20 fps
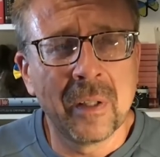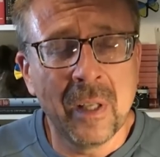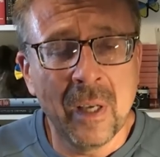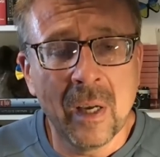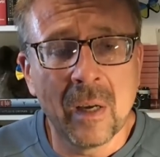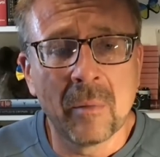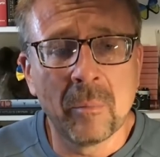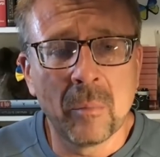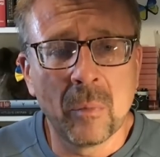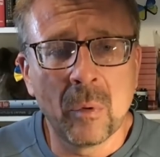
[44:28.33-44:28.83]

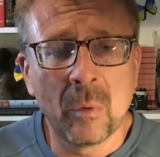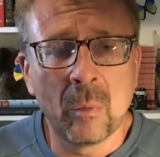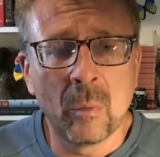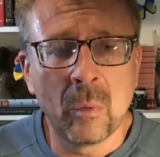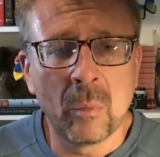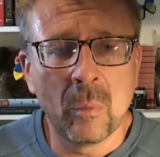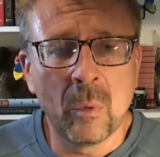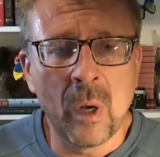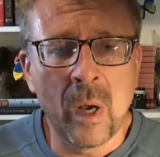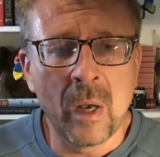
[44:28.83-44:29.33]
Yeah,
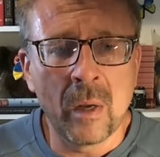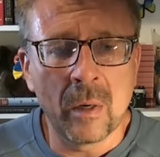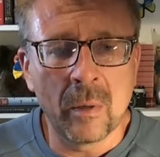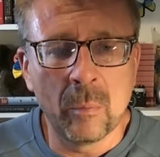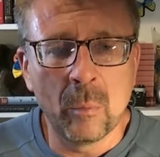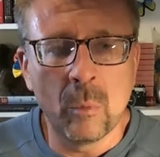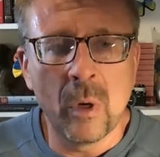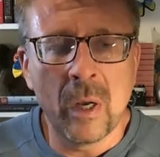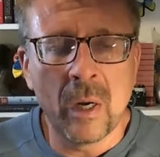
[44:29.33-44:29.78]
Muammar